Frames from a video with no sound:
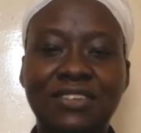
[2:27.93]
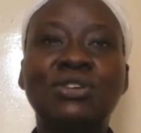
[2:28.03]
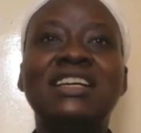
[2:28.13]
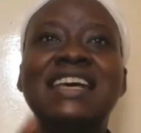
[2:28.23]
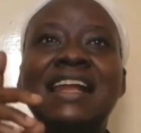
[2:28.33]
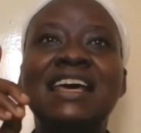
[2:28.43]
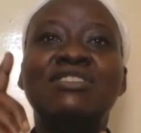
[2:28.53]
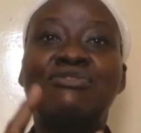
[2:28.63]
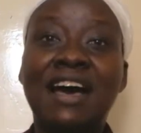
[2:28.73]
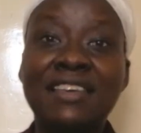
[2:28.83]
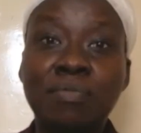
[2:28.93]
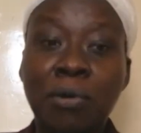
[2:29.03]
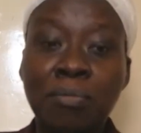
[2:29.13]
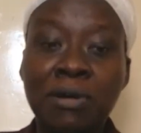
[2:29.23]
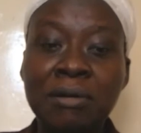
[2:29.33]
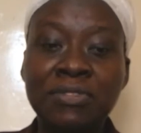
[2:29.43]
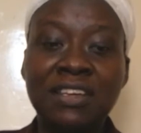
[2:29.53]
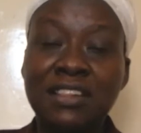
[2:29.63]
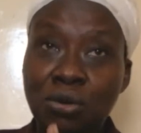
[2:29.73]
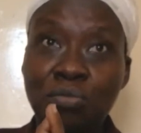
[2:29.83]
So it identifies
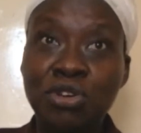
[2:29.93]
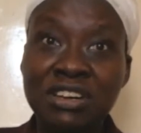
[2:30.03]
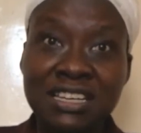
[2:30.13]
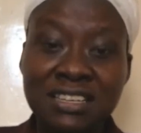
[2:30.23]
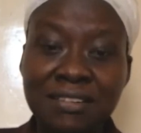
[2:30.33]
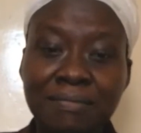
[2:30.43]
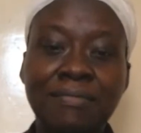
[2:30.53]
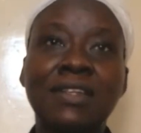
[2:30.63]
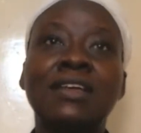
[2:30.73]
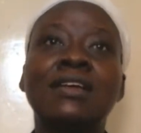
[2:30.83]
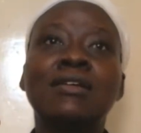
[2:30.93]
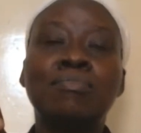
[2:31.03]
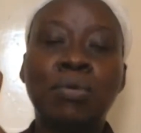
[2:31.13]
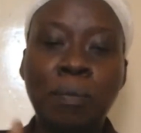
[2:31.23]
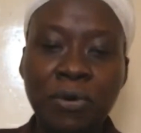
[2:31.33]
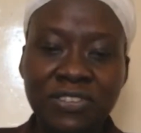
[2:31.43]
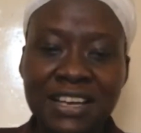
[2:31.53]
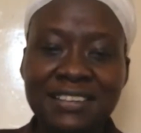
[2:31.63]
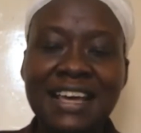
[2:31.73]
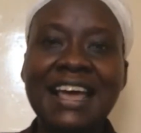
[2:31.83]
problems in the community,
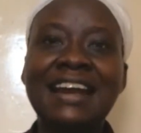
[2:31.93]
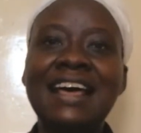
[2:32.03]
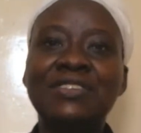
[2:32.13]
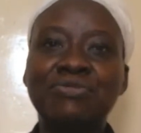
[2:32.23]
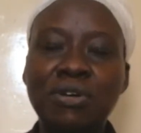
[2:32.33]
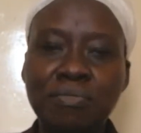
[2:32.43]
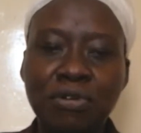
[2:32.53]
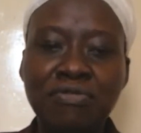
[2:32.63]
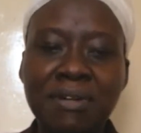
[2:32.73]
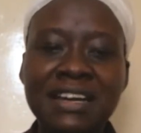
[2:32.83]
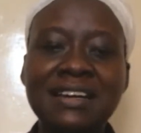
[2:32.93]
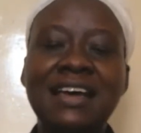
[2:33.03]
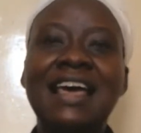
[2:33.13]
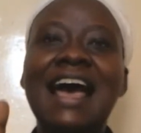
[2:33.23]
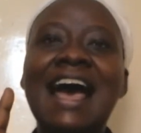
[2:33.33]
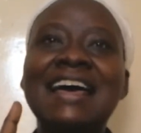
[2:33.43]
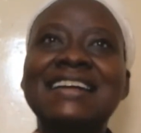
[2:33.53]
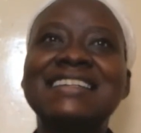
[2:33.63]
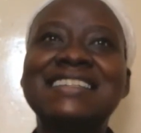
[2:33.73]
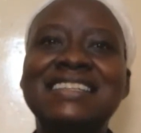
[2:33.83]
proposes areas for improvement,
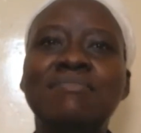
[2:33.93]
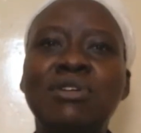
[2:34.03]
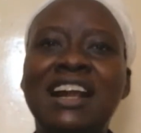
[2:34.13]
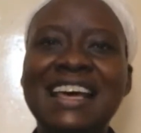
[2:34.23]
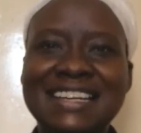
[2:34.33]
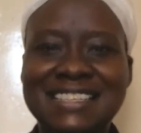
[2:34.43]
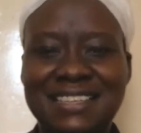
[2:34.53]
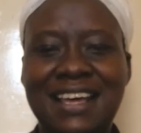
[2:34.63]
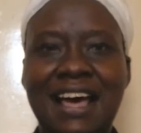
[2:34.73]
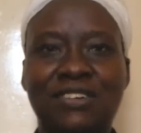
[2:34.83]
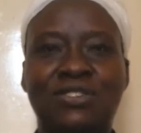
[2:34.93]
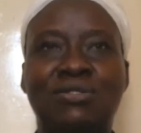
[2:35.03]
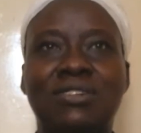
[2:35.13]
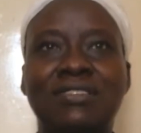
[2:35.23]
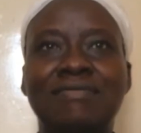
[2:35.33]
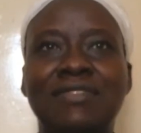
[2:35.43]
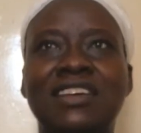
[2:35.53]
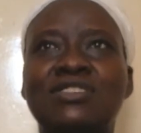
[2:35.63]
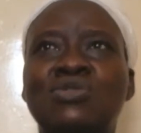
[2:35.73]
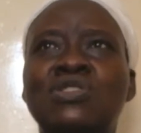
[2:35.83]
and stimulates action.
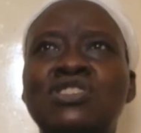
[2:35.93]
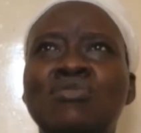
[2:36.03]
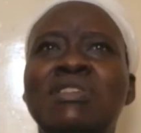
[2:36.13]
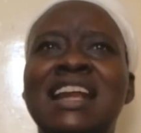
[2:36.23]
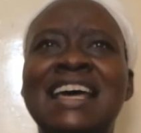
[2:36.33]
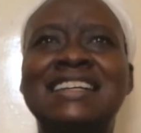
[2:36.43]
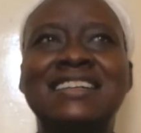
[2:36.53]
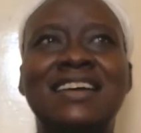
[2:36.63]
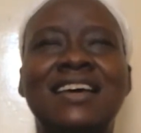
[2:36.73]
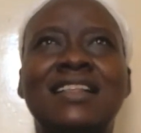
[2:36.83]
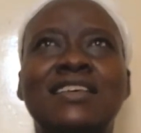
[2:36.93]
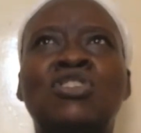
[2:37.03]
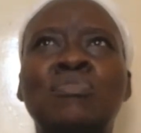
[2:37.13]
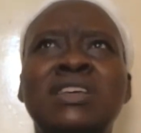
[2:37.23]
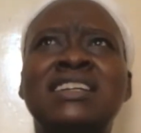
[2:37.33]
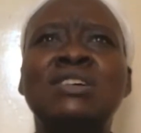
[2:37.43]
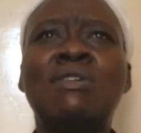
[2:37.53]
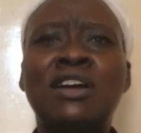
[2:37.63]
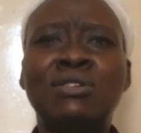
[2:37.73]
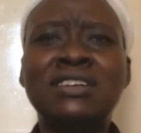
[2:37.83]
To stimulate, the community
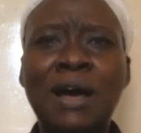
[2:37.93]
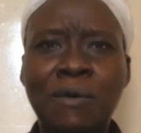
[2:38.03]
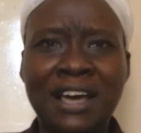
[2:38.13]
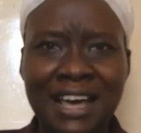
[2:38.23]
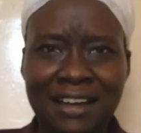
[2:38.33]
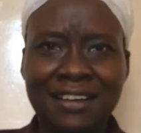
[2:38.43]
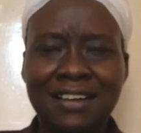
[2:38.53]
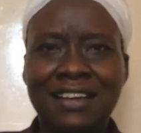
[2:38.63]
were not aware